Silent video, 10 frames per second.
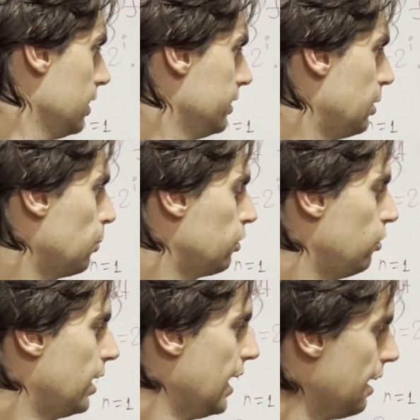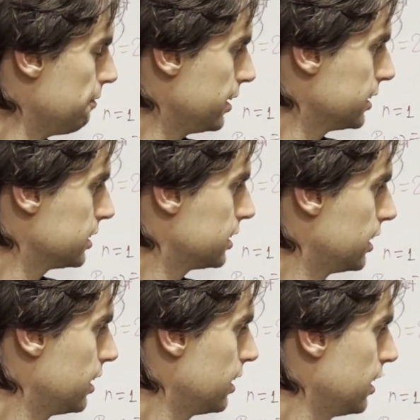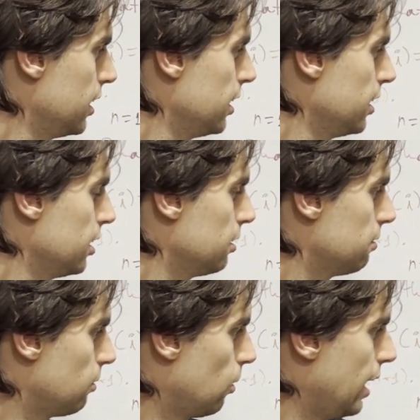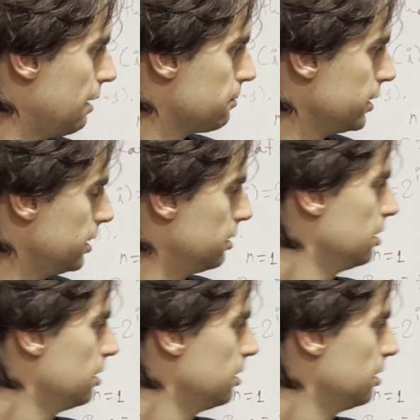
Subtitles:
then what you have is, for every,